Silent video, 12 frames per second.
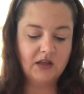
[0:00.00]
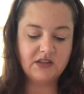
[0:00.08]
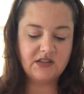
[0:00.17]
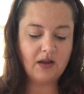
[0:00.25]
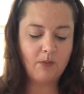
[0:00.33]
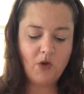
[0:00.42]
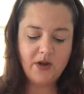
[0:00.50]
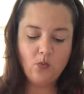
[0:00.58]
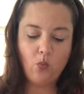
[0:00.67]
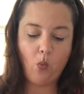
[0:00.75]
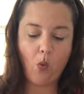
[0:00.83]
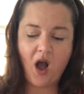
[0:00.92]

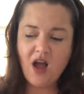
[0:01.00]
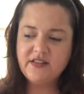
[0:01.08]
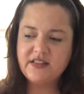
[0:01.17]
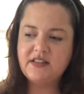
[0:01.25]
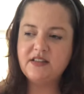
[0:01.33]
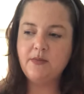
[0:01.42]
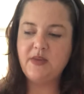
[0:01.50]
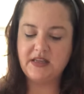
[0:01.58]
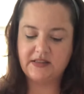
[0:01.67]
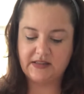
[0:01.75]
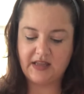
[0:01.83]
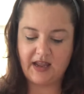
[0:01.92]
someone wants to be
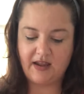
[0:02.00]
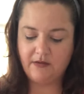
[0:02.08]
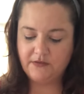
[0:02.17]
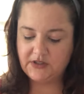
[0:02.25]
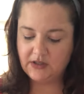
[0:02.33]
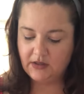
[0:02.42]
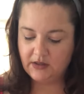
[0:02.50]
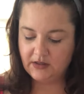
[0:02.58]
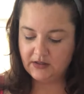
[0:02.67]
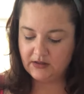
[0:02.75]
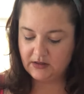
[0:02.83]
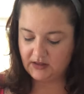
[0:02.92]
saved,
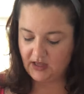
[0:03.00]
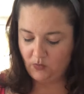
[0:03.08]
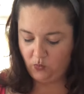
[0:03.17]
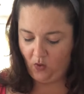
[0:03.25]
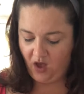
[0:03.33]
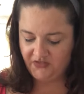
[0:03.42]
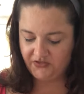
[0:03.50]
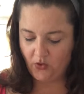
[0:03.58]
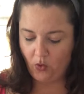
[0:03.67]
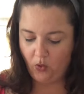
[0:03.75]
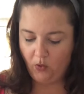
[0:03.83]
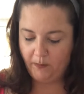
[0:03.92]
they want the
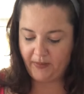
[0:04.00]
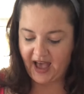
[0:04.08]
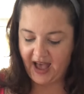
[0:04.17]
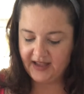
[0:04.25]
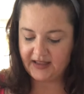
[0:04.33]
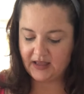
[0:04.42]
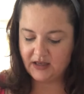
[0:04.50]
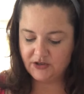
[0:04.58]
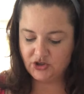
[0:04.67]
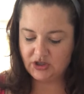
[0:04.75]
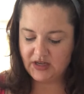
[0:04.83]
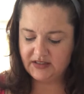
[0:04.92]
whole
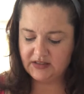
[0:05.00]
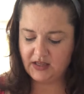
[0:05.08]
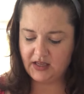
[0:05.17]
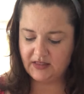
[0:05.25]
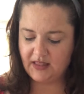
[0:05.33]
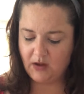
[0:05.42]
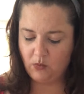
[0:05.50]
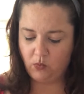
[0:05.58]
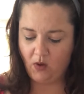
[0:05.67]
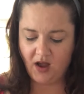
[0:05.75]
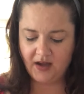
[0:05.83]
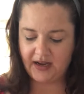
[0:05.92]
package. It's like they
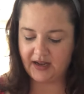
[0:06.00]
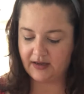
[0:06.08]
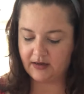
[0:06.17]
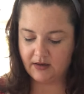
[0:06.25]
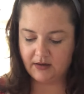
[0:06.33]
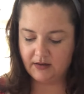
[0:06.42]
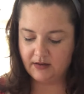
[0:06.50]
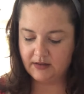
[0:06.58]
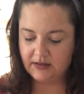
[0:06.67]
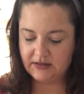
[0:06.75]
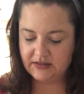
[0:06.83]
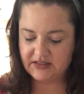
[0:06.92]
want it.
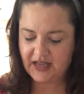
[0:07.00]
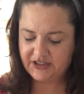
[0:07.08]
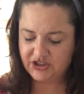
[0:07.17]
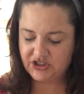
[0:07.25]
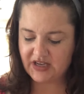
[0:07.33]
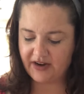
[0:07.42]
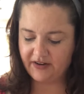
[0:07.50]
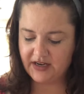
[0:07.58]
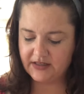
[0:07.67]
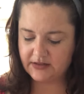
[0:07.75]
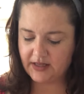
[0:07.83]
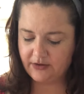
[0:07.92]

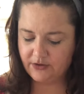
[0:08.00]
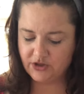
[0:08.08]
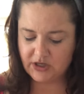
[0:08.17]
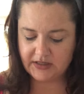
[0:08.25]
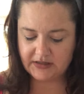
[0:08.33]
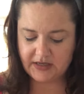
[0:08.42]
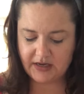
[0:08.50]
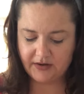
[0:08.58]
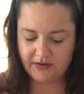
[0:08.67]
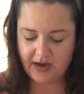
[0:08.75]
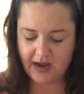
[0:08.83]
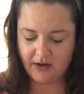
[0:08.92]
Sagittarius energy is
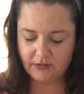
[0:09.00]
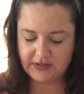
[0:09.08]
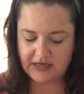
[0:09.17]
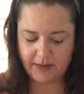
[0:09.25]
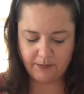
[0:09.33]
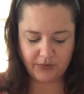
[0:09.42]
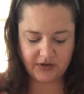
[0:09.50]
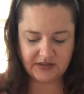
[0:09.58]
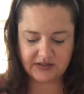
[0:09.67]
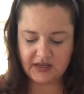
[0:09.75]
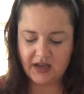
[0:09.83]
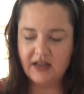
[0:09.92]
here now.
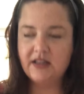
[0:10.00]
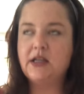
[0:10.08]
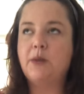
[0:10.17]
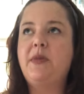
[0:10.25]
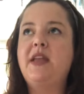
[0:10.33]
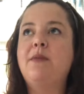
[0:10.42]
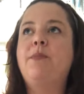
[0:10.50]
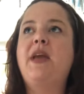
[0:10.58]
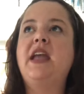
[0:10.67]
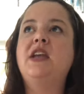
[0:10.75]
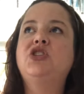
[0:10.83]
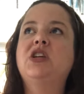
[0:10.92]
Temperance, they're being
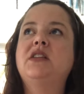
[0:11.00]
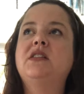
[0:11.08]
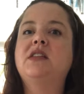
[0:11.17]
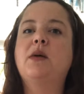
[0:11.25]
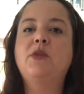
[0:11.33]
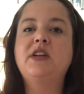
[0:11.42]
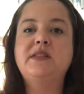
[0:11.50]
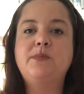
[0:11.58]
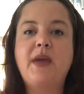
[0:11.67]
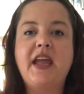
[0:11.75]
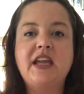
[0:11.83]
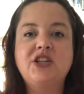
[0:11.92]
patient. Someone is
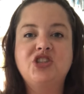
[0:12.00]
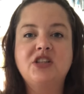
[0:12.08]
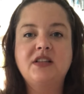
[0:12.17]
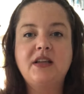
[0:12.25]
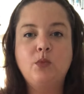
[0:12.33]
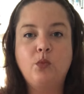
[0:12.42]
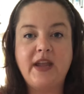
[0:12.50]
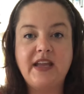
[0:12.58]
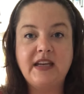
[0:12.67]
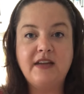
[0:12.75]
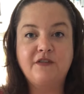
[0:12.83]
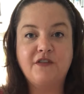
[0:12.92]
patiently
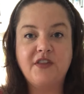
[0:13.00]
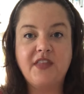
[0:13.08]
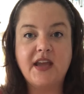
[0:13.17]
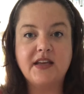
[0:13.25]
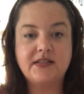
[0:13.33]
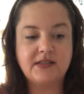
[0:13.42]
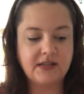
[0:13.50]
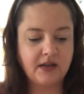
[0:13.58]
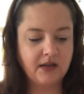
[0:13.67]
waiting for this.